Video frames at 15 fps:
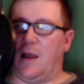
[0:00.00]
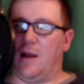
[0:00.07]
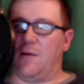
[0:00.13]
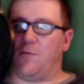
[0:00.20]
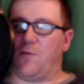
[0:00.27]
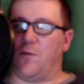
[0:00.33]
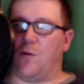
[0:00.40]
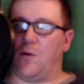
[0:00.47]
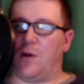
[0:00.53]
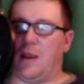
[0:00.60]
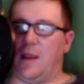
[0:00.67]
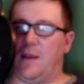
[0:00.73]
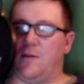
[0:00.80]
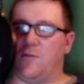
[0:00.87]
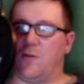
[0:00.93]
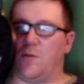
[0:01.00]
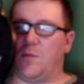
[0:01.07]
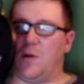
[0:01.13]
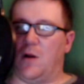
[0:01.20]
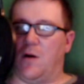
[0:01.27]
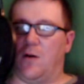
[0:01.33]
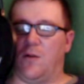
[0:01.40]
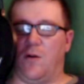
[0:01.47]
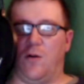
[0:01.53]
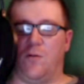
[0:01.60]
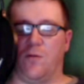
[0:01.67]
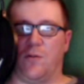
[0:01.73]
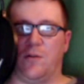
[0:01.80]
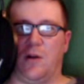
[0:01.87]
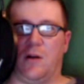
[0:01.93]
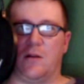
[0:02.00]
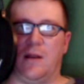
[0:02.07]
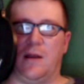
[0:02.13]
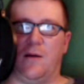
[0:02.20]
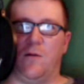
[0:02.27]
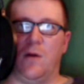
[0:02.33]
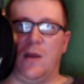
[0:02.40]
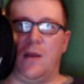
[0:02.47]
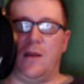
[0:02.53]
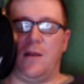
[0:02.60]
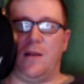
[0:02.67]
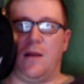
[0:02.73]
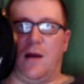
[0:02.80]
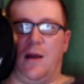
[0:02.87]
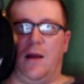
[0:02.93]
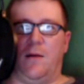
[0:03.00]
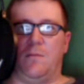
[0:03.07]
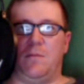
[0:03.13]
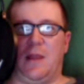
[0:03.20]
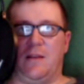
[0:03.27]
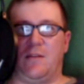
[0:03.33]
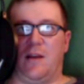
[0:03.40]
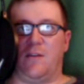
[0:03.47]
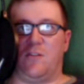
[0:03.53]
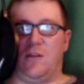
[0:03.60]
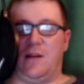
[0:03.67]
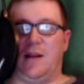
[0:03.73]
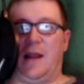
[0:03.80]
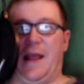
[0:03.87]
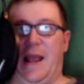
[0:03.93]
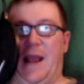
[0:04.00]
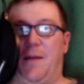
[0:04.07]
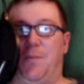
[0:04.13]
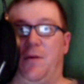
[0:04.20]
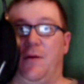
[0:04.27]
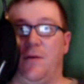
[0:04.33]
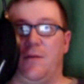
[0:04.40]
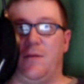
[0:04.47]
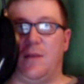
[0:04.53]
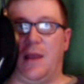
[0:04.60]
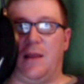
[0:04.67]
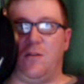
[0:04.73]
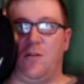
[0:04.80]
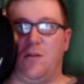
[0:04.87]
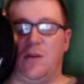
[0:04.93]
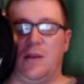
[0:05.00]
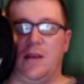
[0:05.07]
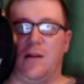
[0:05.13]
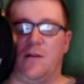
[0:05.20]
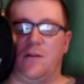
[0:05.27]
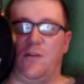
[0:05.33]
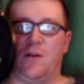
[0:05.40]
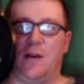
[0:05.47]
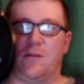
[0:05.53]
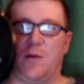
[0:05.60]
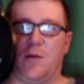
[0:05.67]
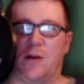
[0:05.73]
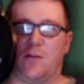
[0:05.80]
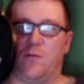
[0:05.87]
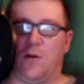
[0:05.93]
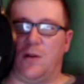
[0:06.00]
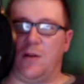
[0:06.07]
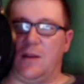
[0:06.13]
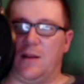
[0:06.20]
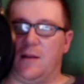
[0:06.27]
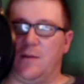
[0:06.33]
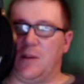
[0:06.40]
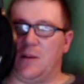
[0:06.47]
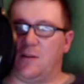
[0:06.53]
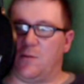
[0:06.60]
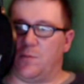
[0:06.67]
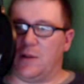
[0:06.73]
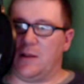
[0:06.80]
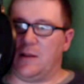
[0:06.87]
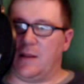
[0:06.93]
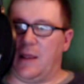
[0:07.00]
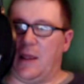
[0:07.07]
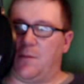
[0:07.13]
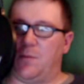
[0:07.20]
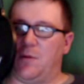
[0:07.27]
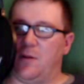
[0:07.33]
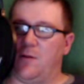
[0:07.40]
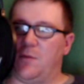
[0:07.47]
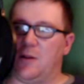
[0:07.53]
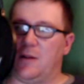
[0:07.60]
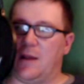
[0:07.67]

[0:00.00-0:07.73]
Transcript: for a group called Overdog. Now, that's actually an app that you can get on your Xbox One, and explain the app a little bit.